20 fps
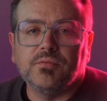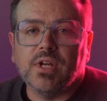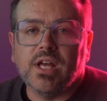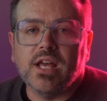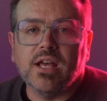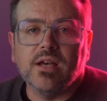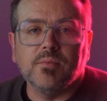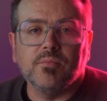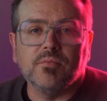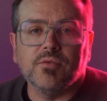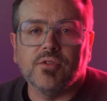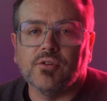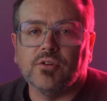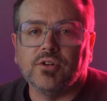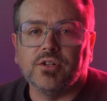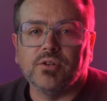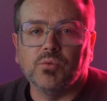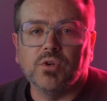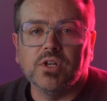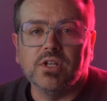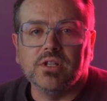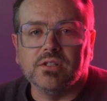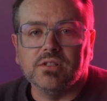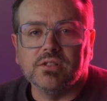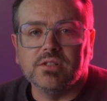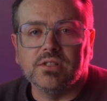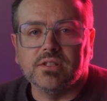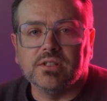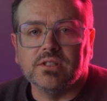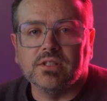M31
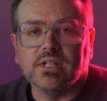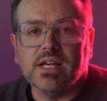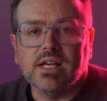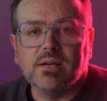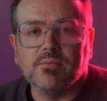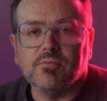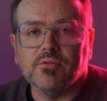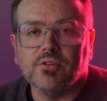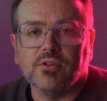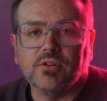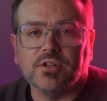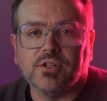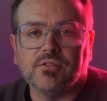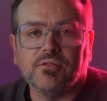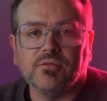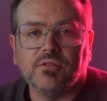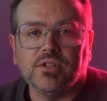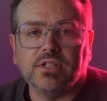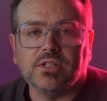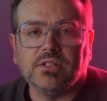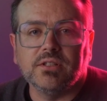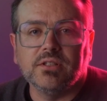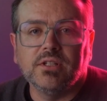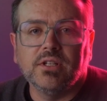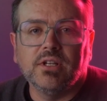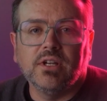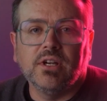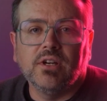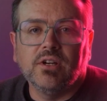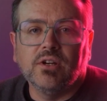to M33.
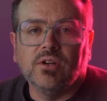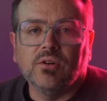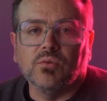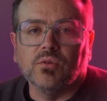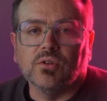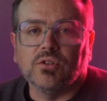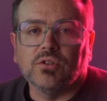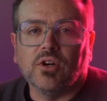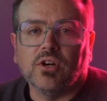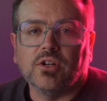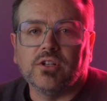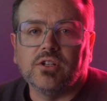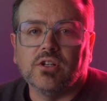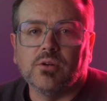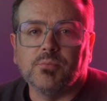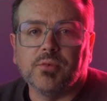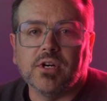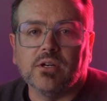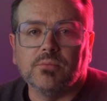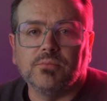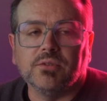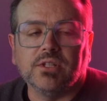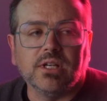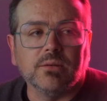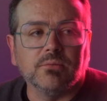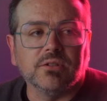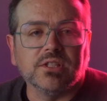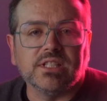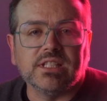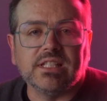We're talking about being
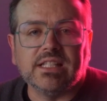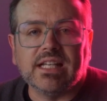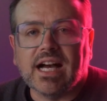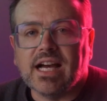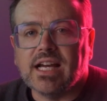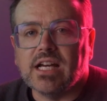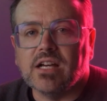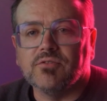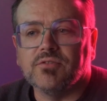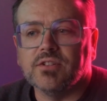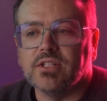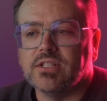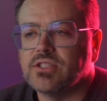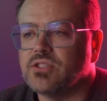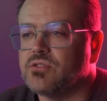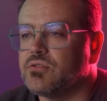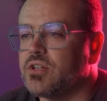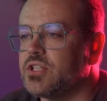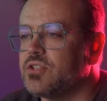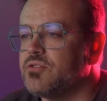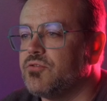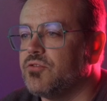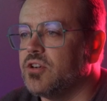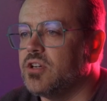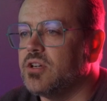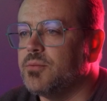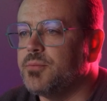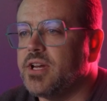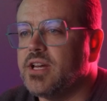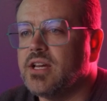able to see IFN stretch
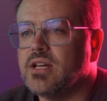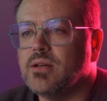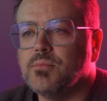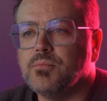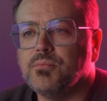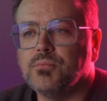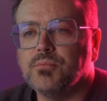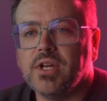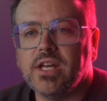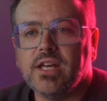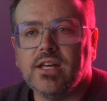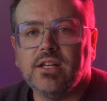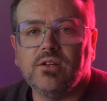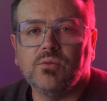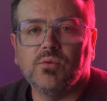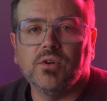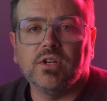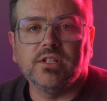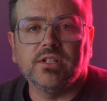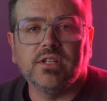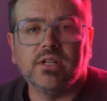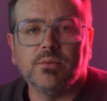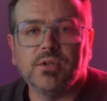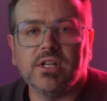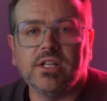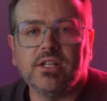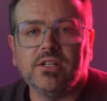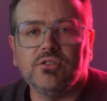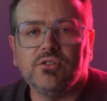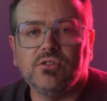from M81 and
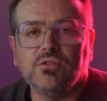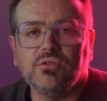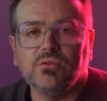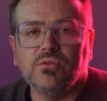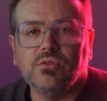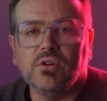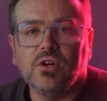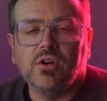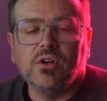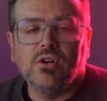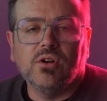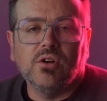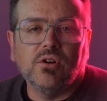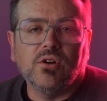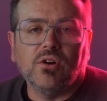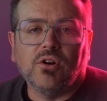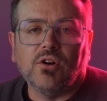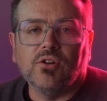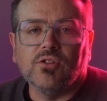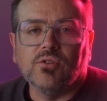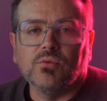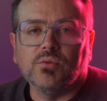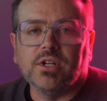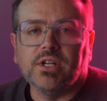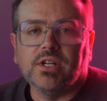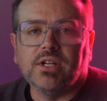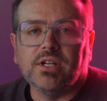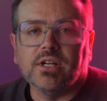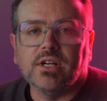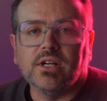M82 all the
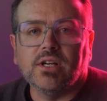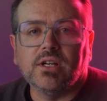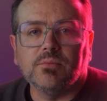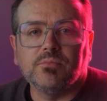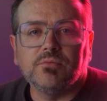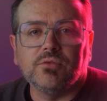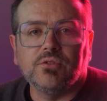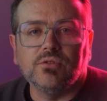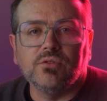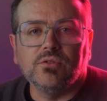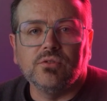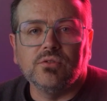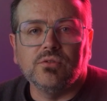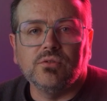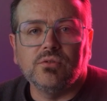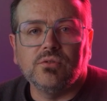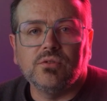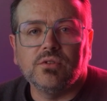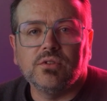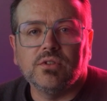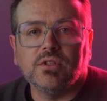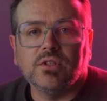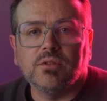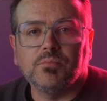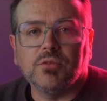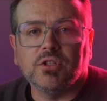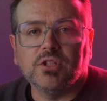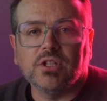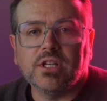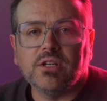way up to
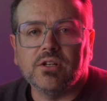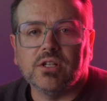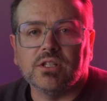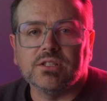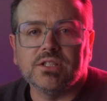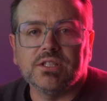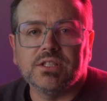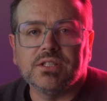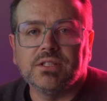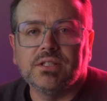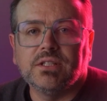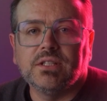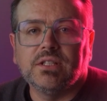Polaris.